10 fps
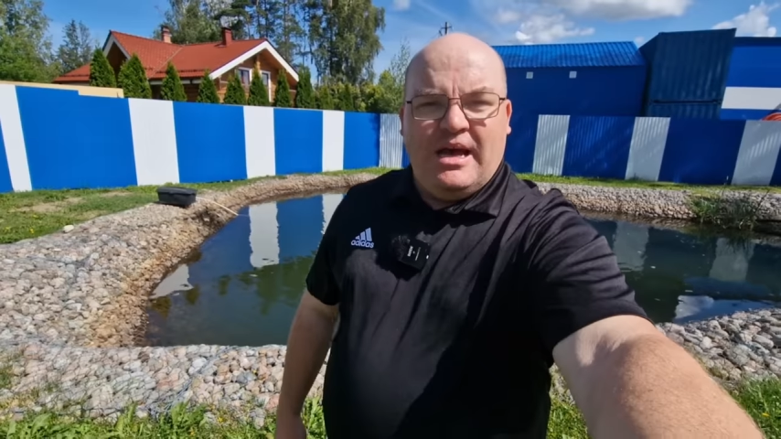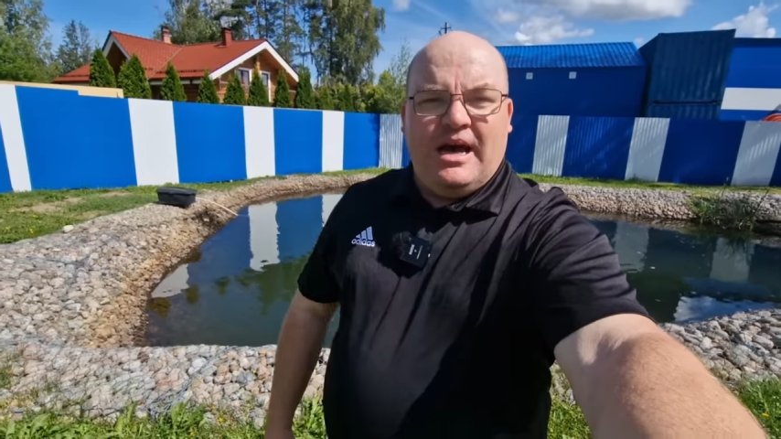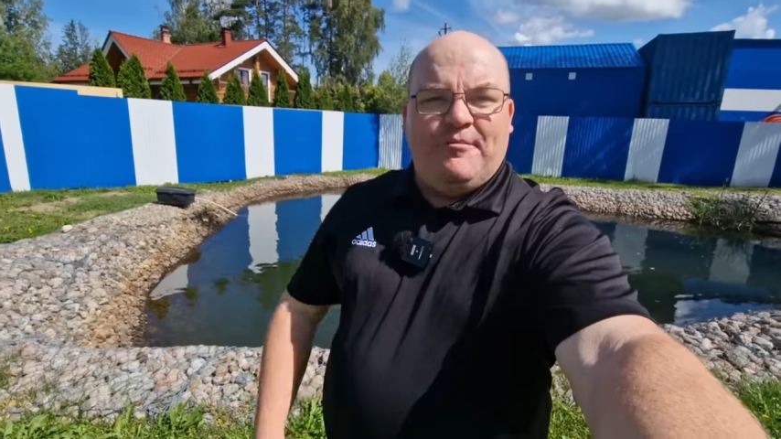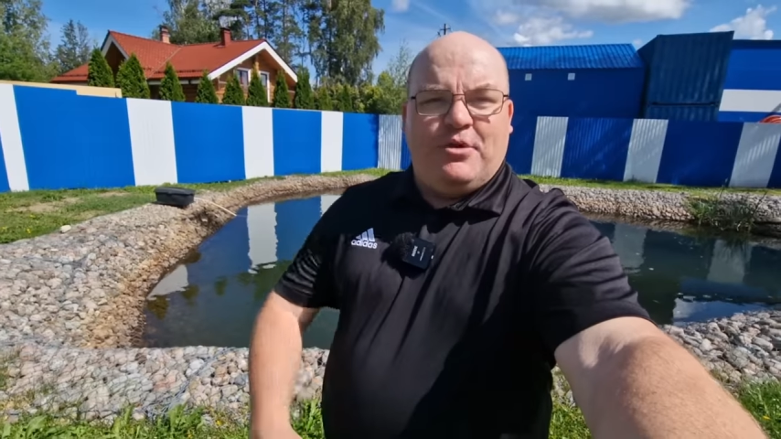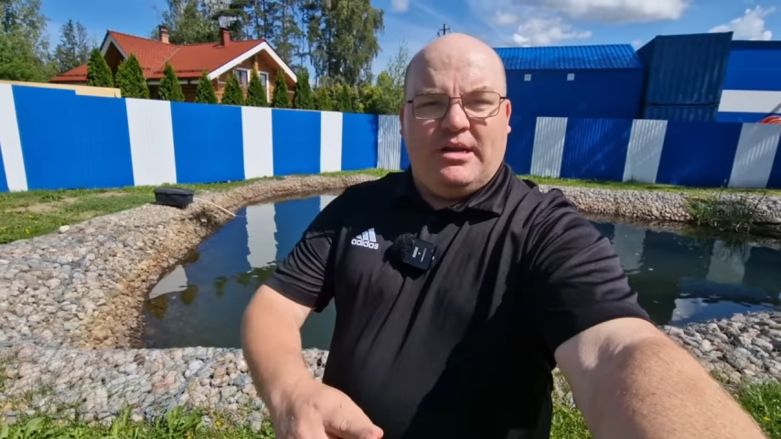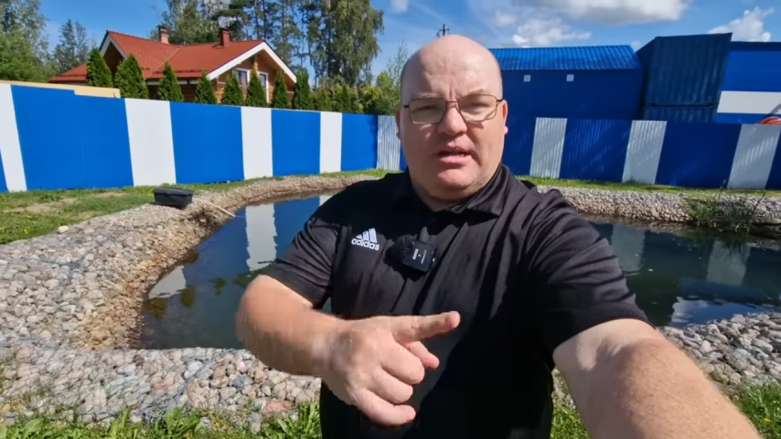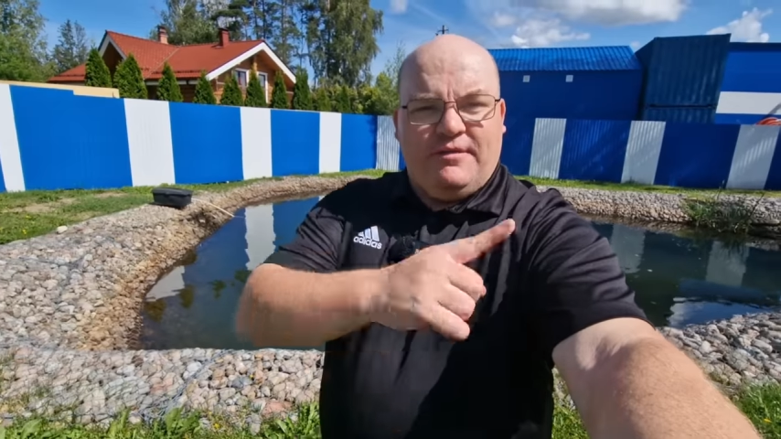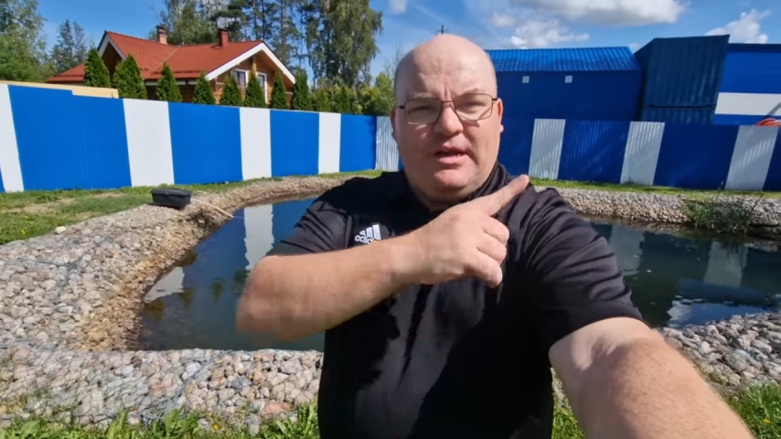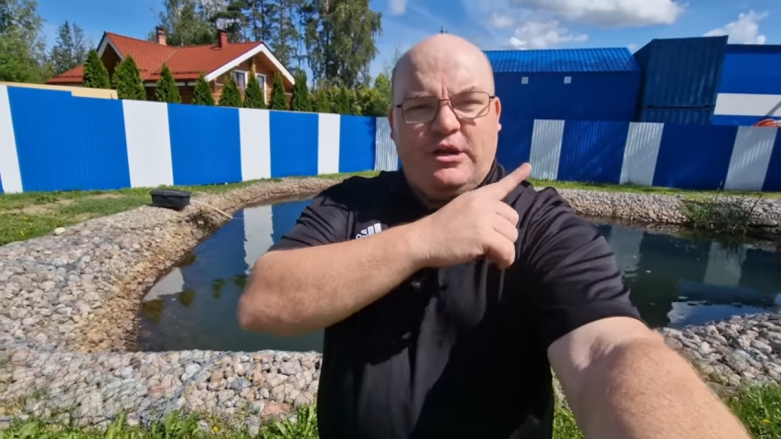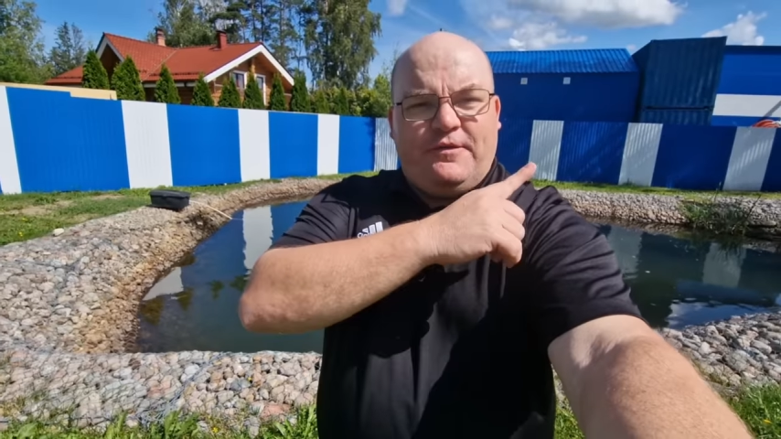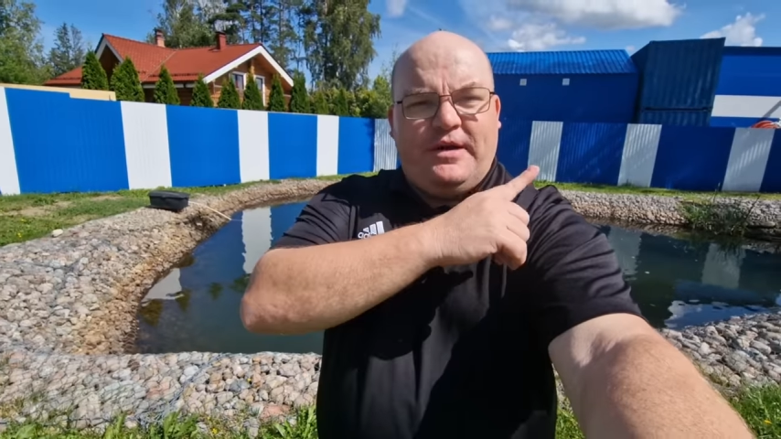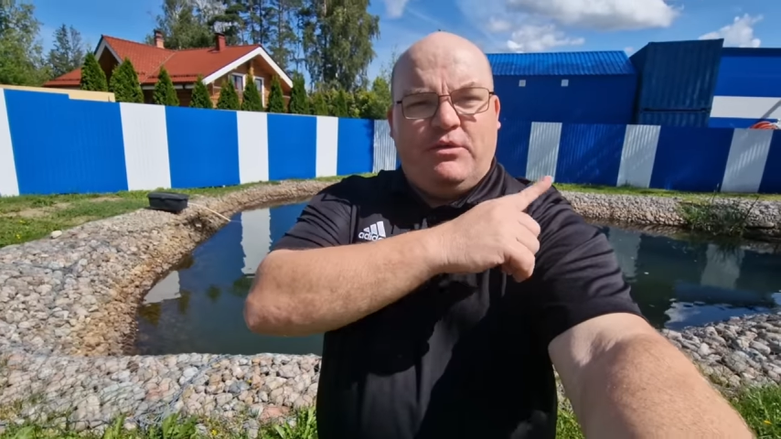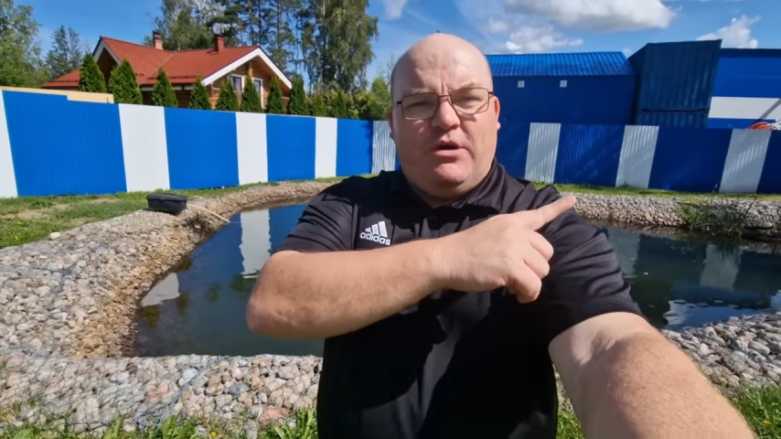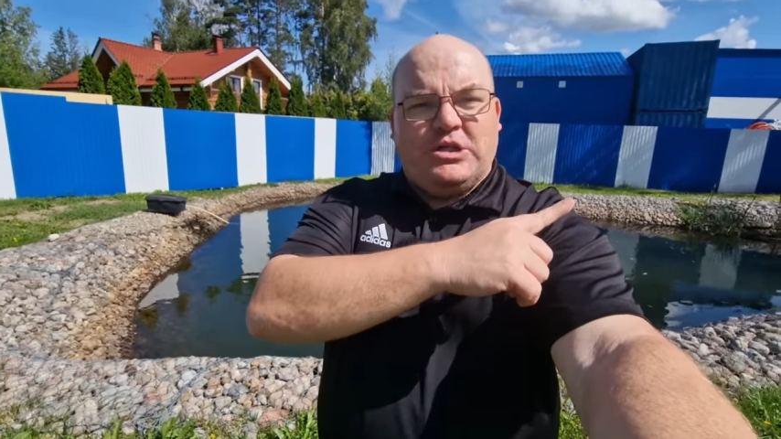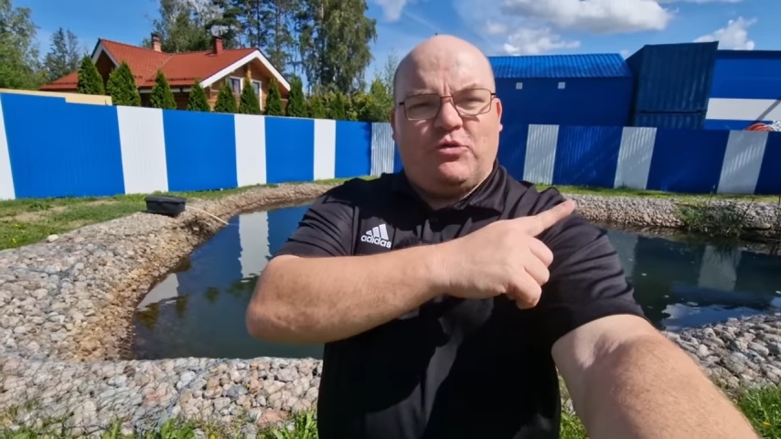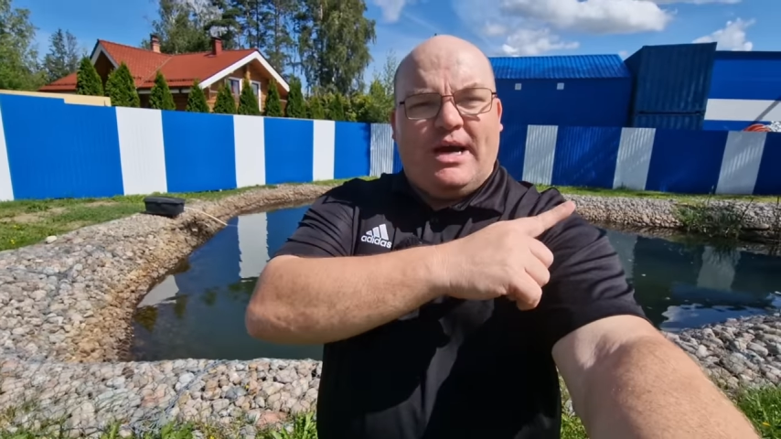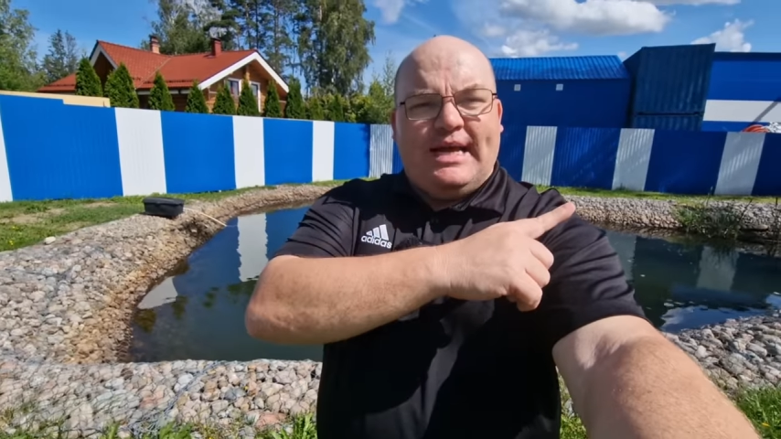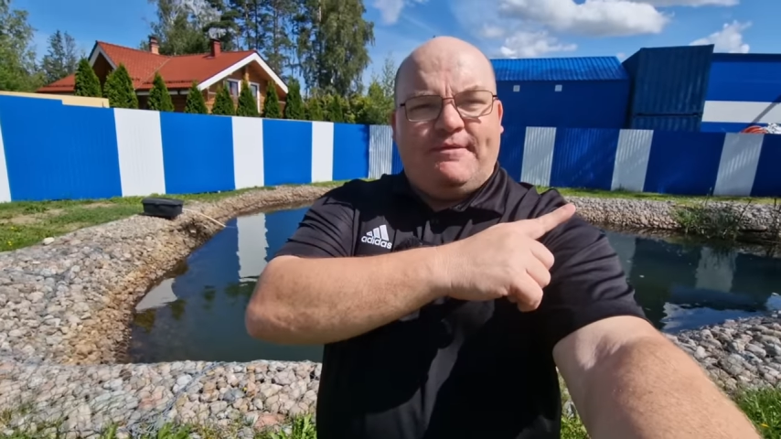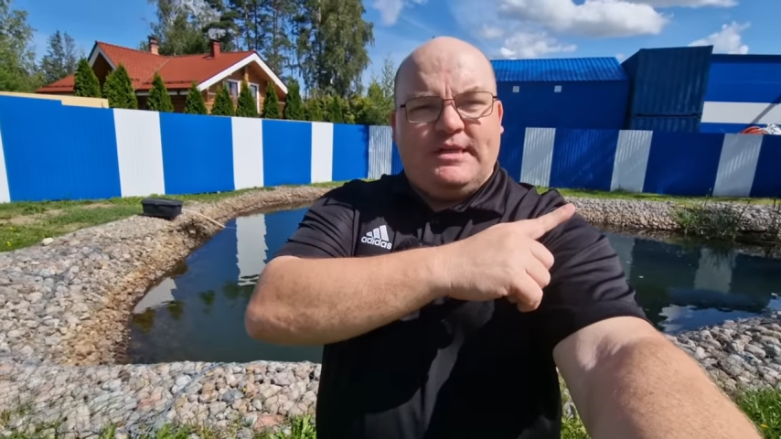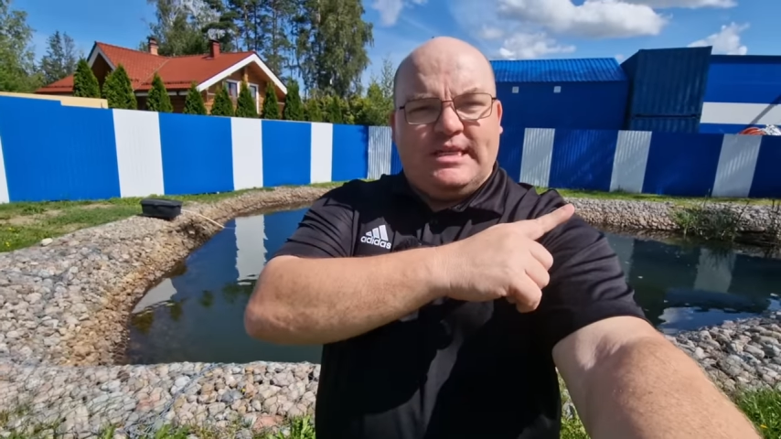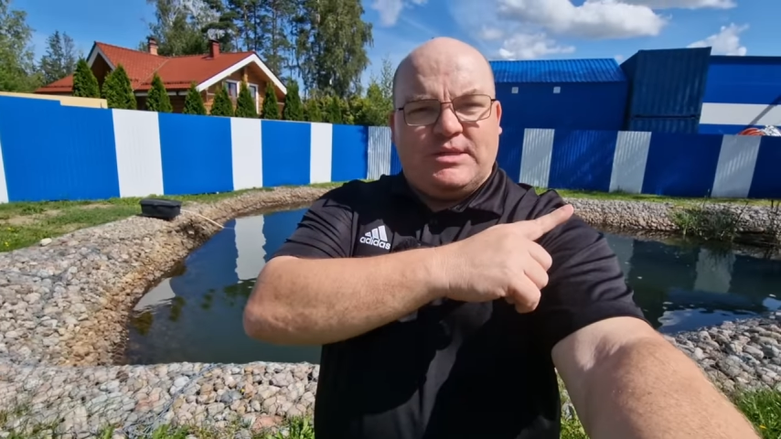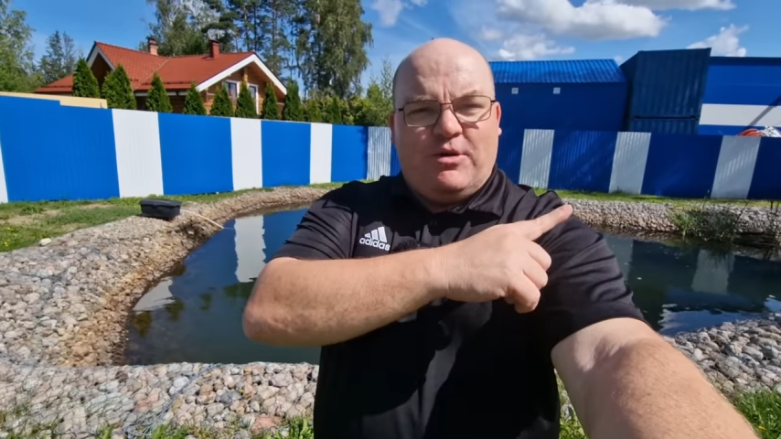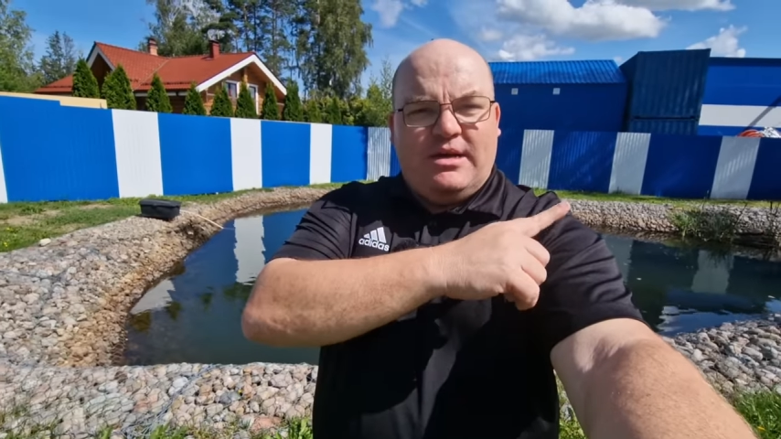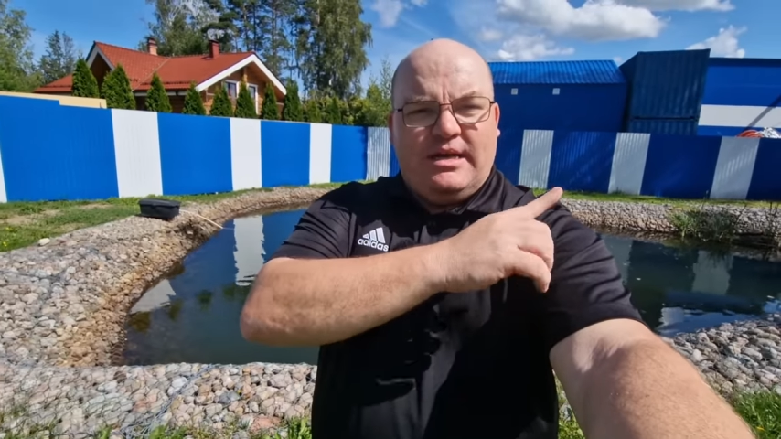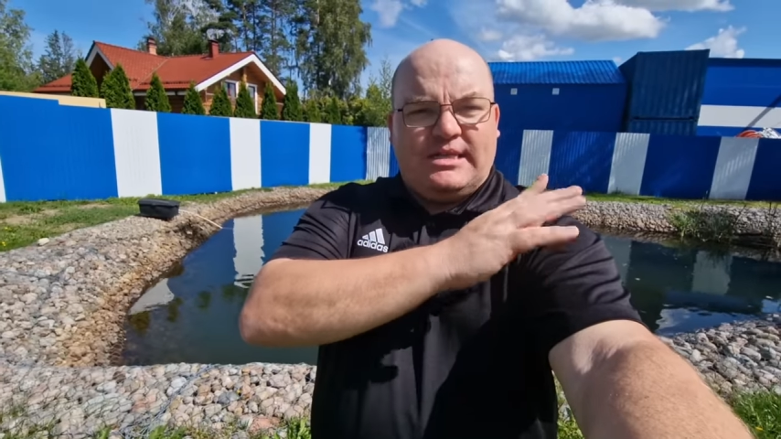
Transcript: I put another video for you to watch right after this one.